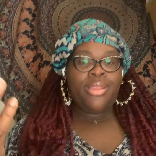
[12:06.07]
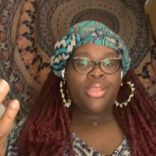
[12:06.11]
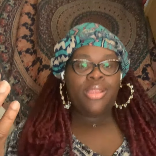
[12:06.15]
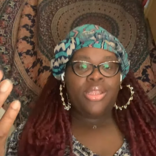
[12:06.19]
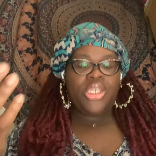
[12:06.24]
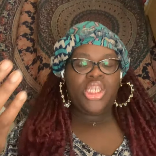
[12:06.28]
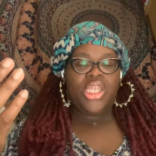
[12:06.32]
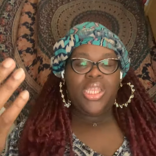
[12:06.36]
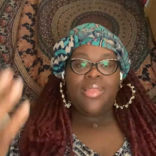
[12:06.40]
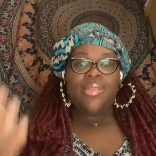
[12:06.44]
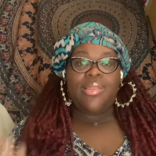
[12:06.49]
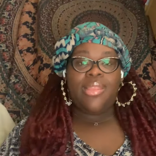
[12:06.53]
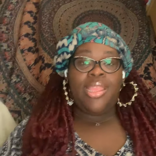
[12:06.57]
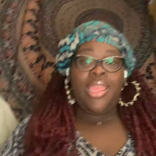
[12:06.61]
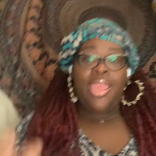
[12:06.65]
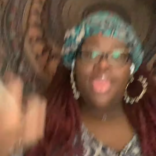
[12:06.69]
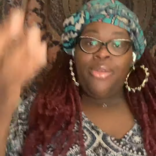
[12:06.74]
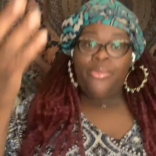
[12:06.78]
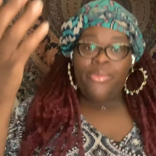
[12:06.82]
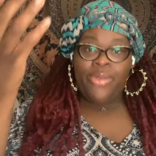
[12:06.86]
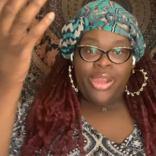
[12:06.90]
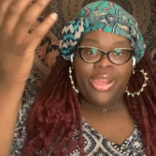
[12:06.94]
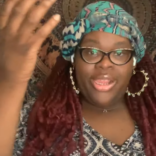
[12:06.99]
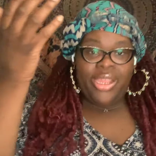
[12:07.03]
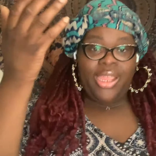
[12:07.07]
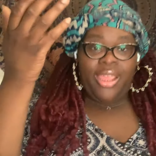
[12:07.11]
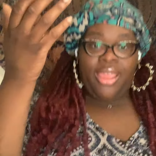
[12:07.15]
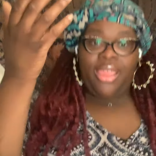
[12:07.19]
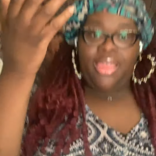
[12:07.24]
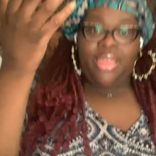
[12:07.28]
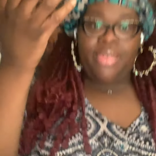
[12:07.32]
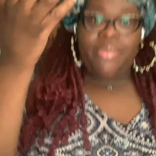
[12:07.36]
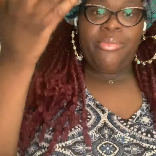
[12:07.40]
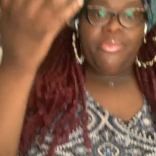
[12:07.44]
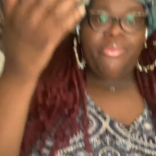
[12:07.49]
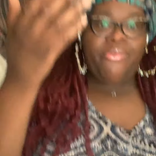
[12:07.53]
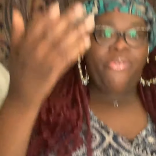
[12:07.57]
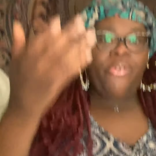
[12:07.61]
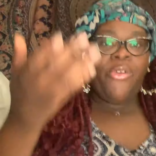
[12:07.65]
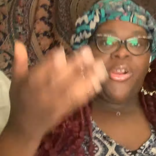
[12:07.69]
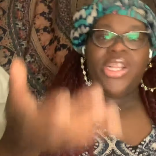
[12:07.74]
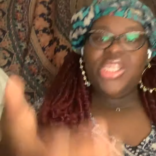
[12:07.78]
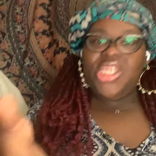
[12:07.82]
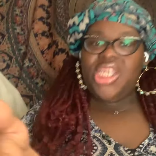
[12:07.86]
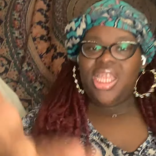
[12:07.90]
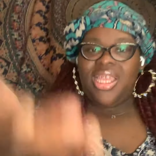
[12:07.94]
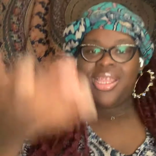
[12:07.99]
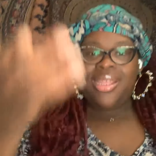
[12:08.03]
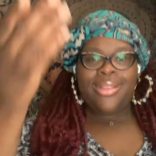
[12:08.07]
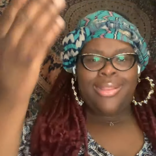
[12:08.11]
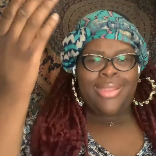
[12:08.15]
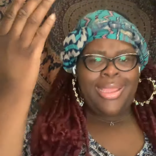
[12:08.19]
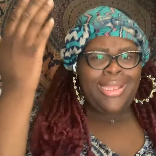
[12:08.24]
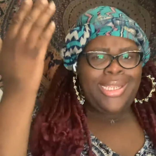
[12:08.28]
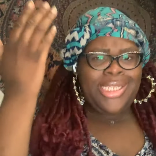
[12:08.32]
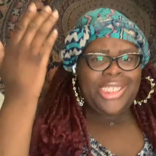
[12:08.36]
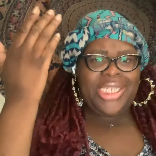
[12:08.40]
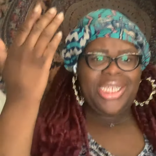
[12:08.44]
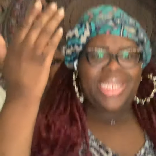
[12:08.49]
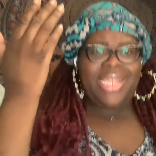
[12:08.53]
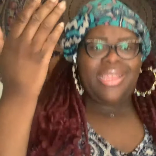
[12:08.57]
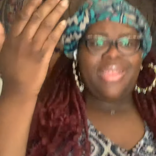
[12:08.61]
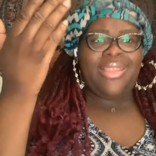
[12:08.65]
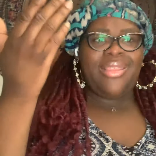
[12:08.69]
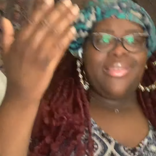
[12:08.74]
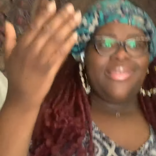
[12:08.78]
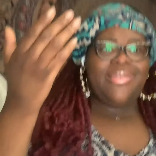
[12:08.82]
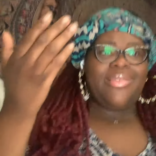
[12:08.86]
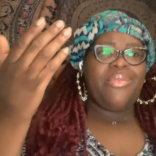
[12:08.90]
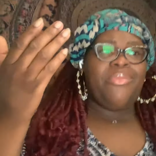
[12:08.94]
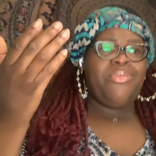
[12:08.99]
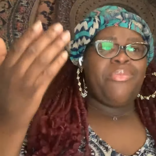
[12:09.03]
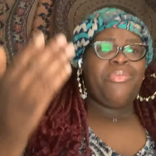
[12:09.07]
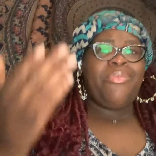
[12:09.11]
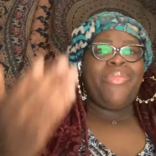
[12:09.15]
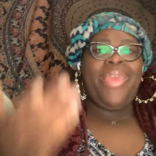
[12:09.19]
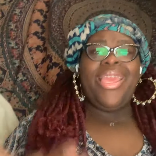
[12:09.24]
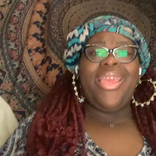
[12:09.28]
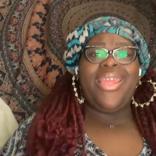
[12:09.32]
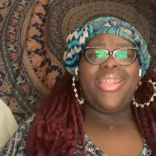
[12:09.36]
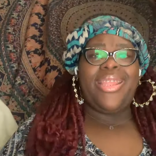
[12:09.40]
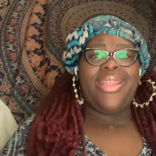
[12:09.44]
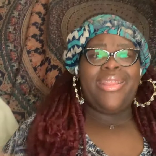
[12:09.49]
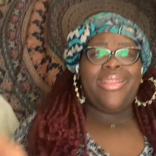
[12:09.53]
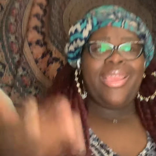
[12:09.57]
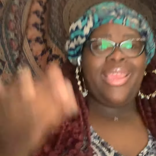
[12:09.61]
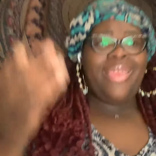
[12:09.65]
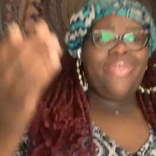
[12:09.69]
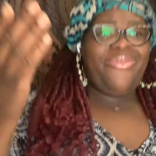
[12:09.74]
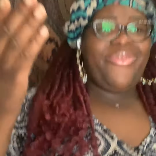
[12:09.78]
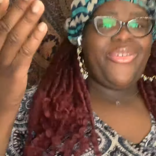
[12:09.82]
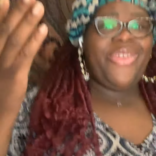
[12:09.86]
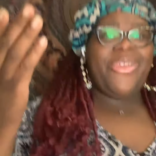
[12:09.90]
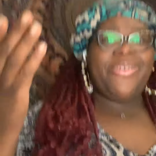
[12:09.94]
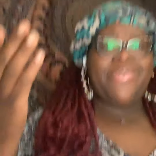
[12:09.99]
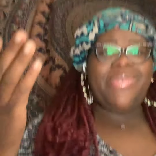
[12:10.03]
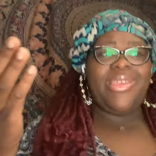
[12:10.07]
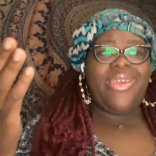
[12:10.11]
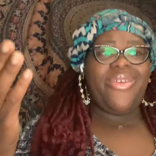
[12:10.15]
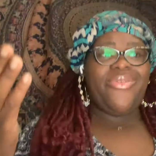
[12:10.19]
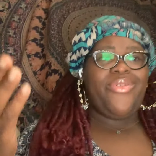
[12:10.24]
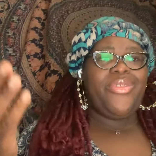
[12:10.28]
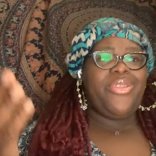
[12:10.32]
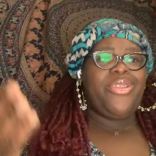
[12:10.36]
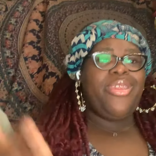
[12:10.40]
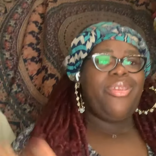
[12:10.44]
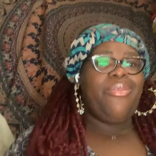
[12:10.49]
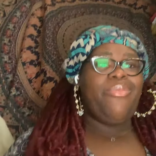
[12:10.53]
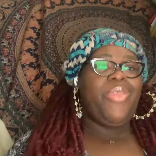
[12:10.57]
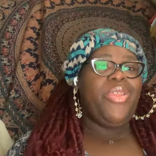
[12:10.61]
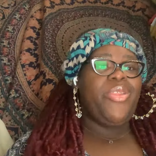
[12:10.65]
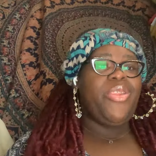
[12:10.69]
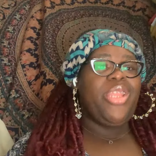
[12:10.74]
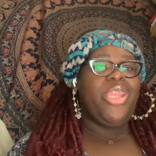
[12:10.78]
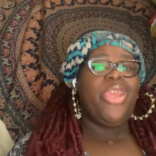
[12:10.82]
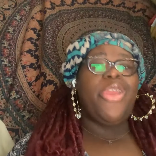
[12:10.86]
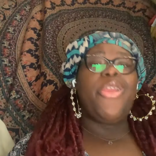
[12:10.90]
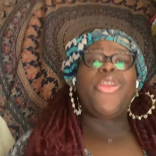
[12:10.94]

She's networking, forging connections, making a name for herself in the community.